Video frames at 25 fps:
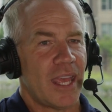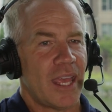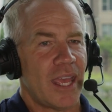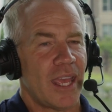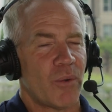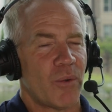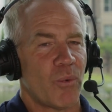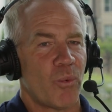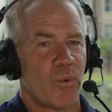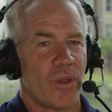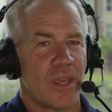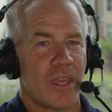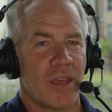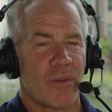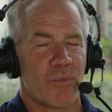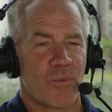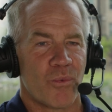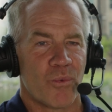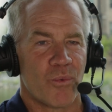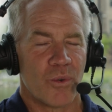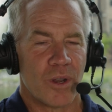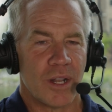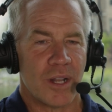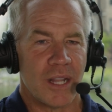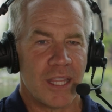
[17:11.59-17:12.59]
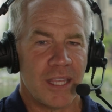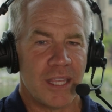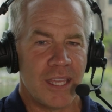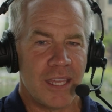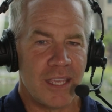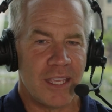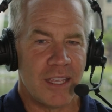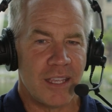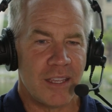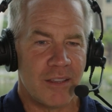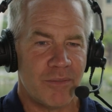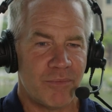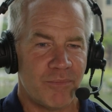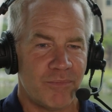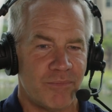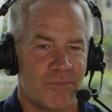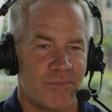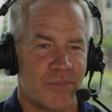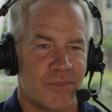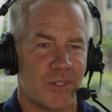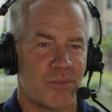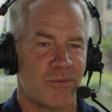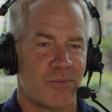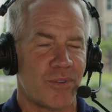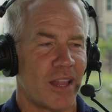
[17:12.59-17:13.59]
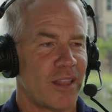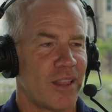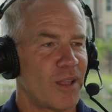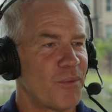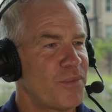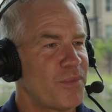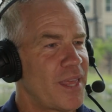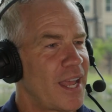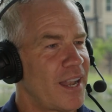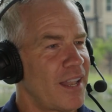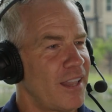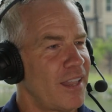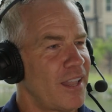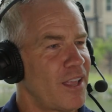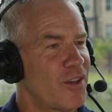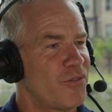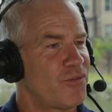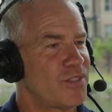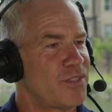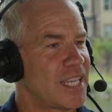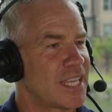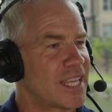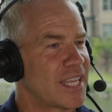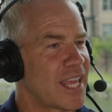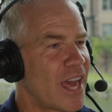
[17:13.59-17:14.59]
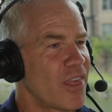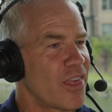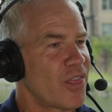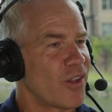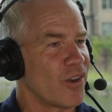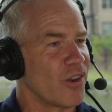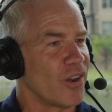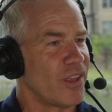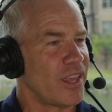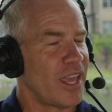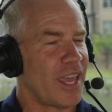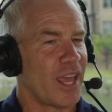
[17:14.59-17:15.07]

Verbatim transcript: And we have really developed that love together